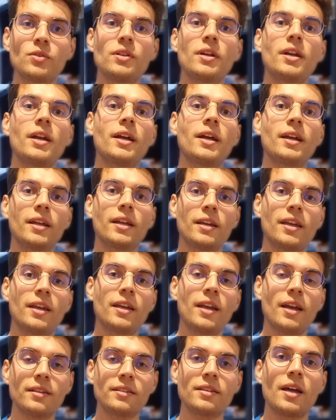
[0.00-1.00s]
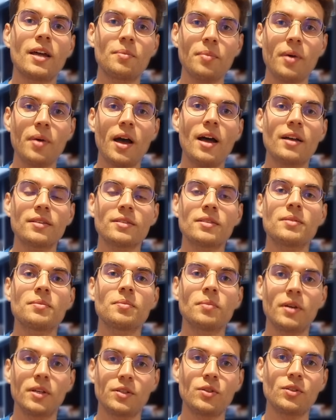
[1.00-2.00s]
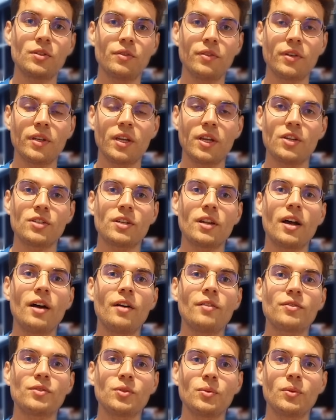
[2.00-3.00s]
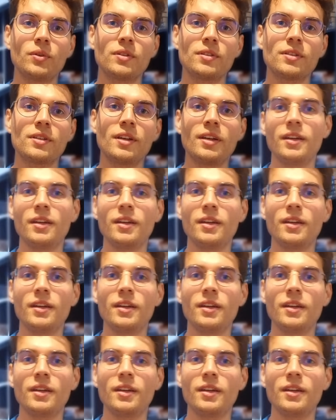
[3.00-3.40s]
that I can get and pass my certification afterwards.